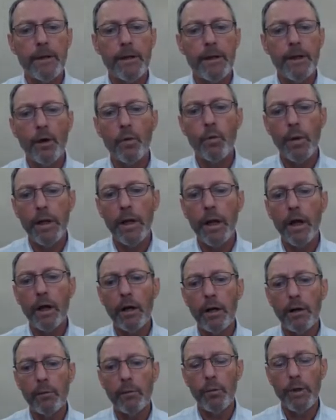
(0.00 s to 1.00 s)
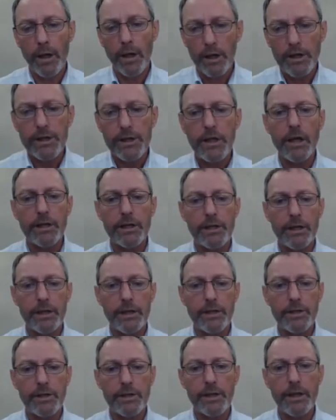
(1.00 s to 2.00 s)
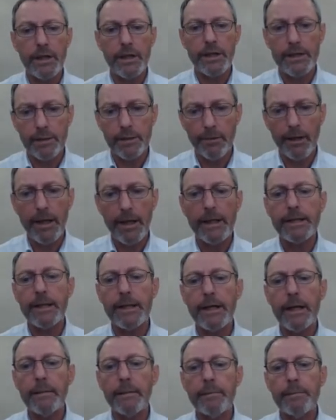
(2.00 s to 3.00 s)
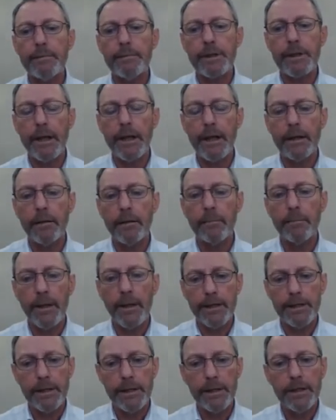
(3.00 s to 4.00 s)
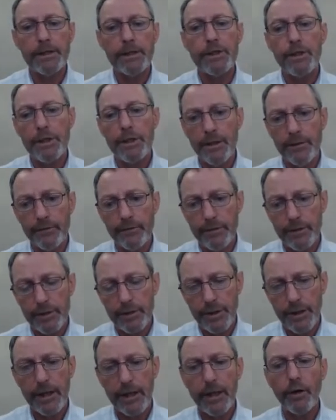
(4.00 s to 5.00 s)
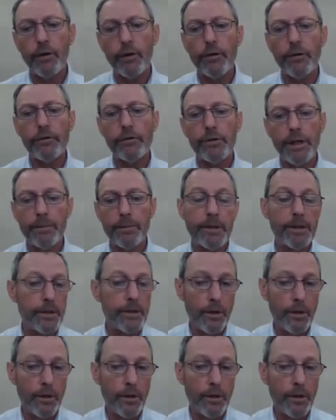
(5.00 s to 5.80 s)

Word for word: you know, we are we are starting to see some landscape scale based initiatives to take on Japanese